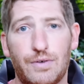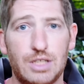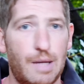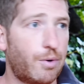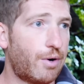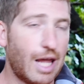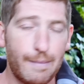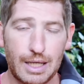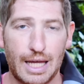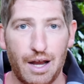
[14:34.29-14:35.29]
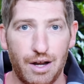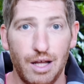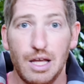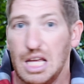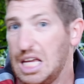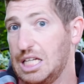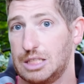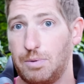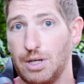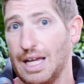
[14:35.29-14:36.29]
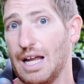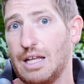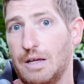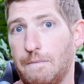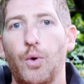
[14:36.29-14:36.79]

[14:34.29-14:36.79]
for example, or I am in Canada is pretty handy.